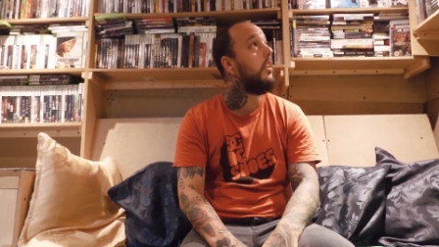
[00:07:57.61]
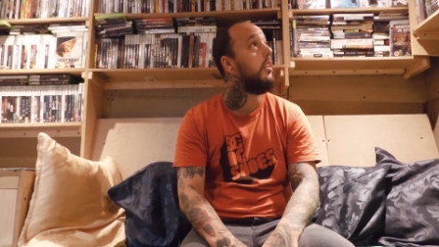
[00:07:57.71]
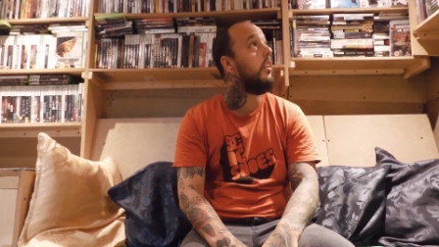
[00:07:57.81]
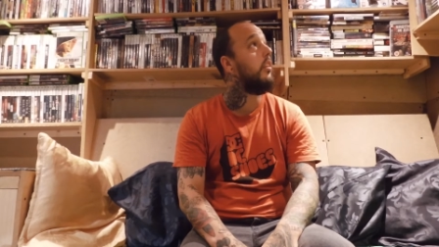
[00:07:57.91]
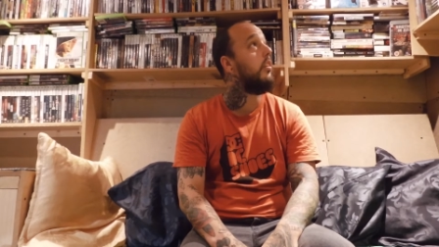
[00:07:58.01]

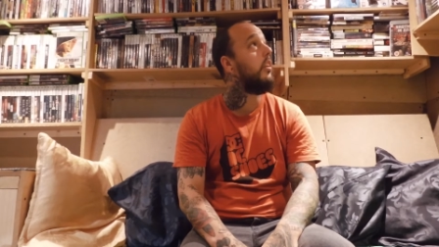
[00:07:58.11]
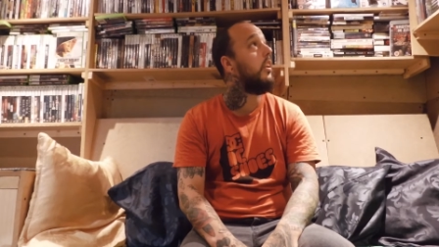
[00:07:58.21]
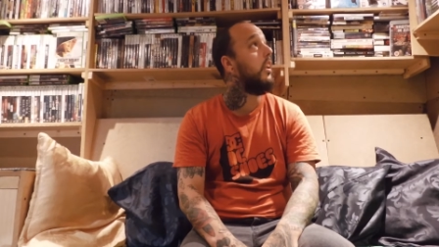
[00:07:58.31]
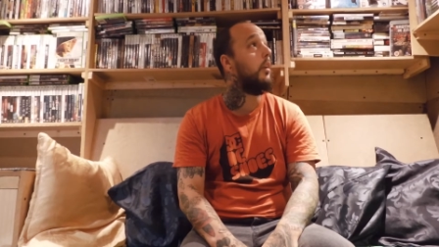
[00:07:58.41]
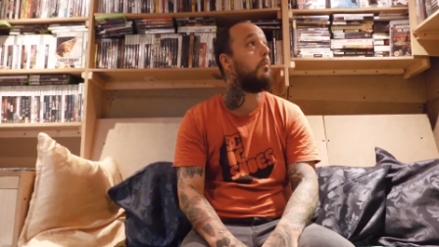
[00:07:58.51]
So,
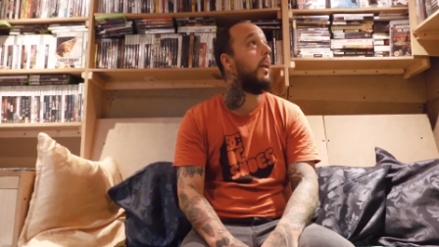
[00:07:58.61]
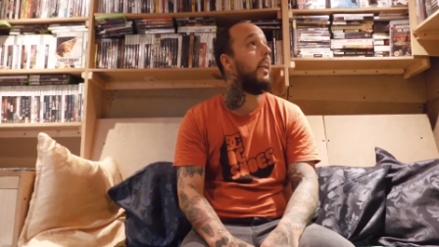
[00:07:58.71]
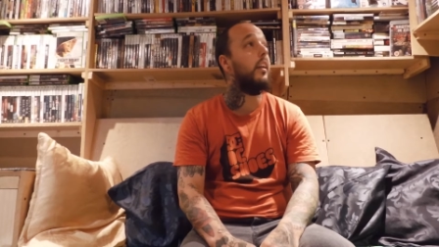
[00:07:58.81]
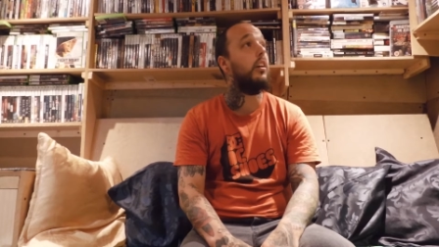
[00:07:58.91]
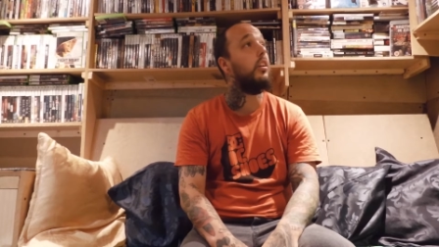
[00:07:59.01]
and
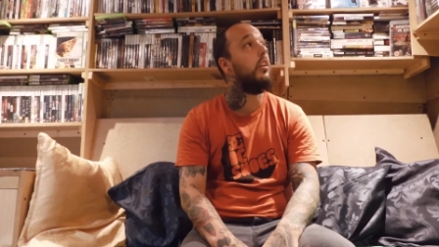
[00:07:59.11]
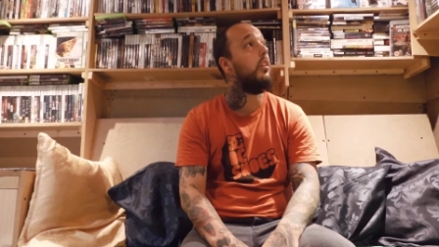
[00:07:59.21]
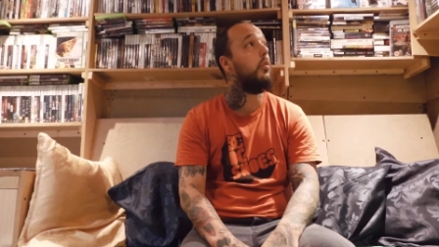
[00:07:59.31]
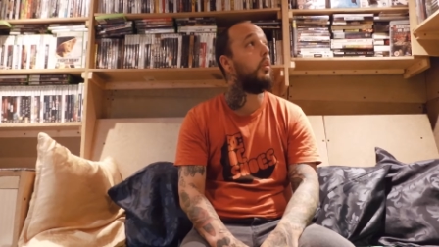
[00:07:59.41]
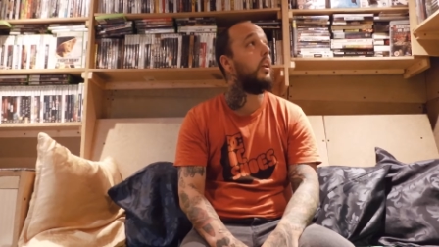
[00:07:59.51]
Manhunt
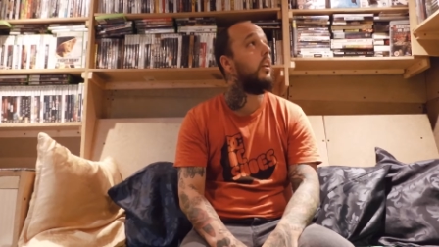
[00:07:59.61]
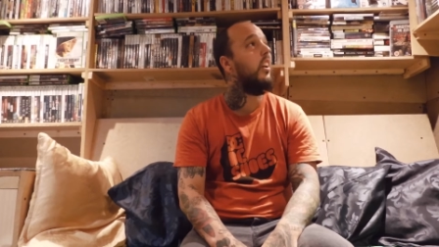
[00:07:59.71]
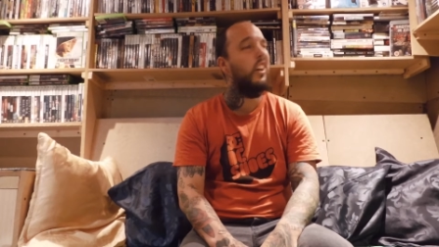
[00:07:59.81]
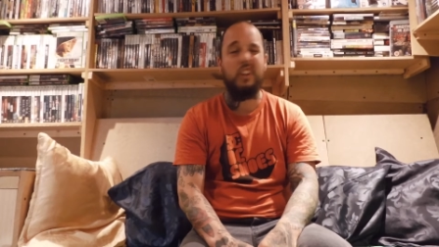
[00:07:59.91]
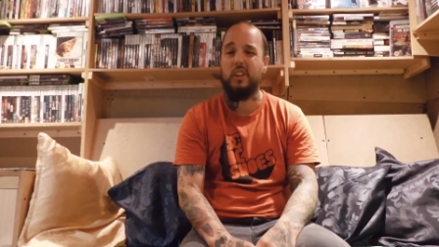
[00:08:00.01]
and all that.
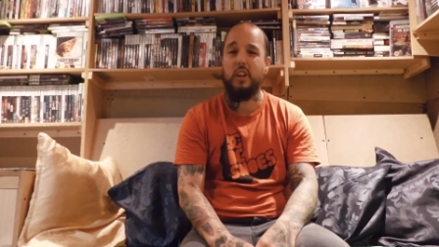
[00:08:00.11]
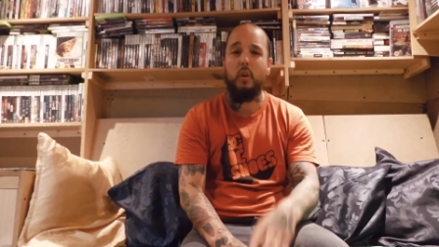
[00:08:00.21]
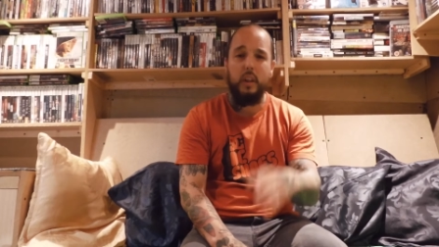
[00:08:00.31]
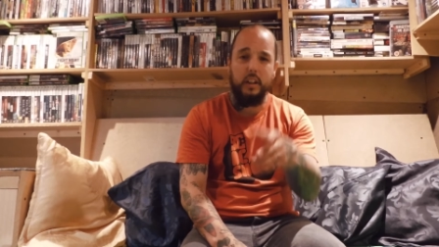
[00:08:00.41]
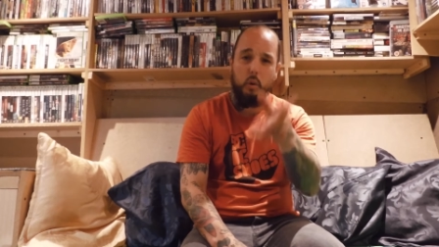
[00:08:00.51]
Oh,
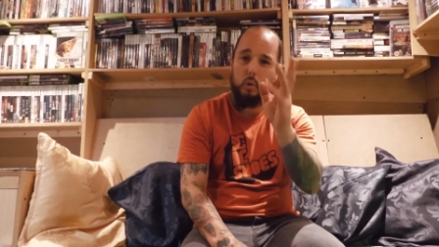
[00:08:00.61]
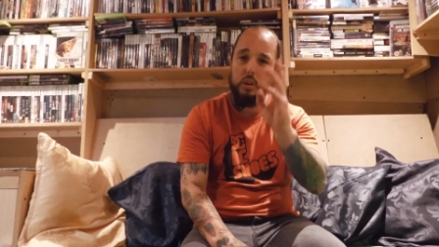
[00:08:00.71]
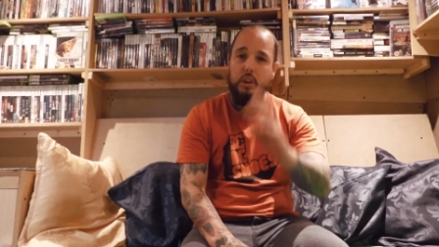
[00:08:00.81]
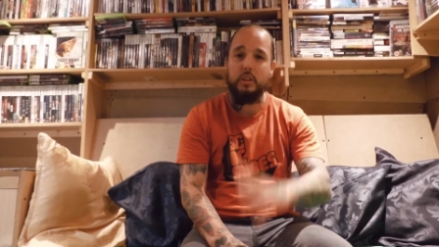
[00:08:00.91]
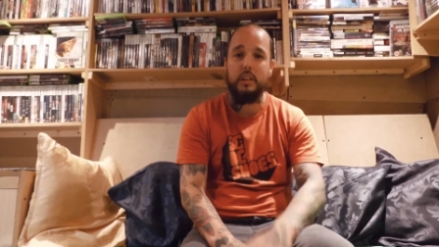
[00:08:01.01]
oh yeah, Call
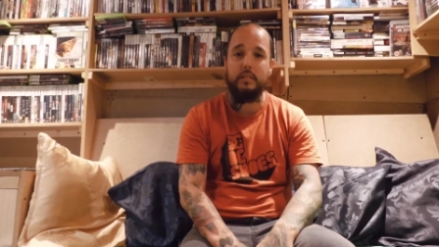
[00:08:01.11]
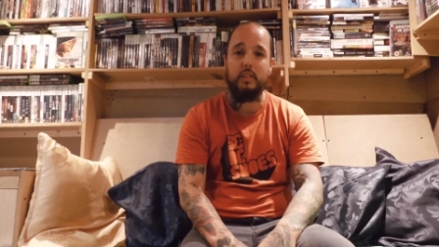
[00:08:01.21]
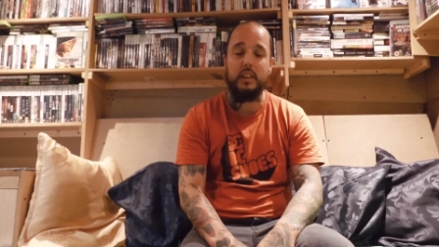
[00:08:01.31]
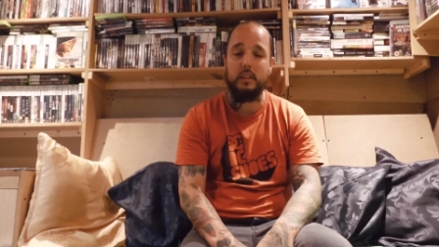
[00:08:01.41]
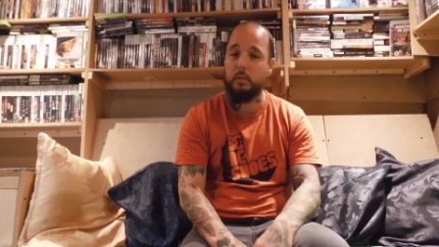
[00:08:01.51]
of Duty,
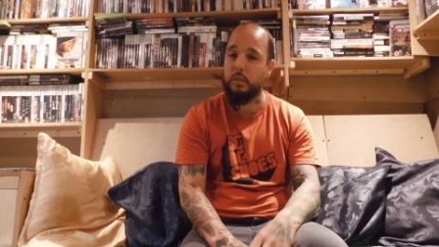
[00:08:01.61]
for instance.